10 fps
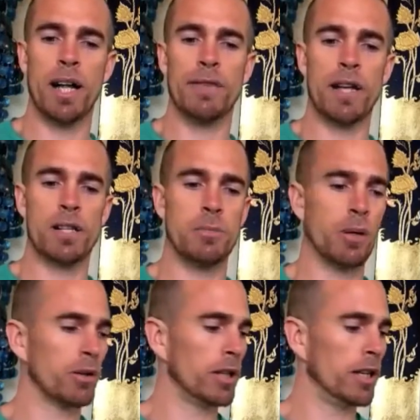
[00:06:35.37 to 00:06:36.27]
I'll have that
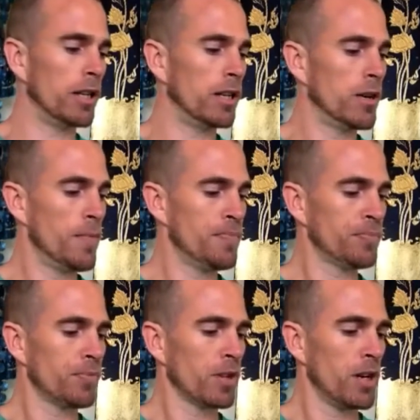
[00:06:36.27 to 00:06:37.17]
spirulina
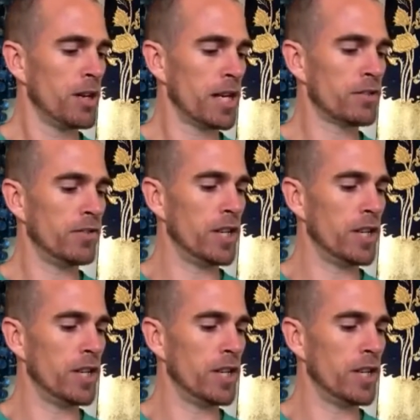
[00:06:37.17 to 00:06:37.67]
next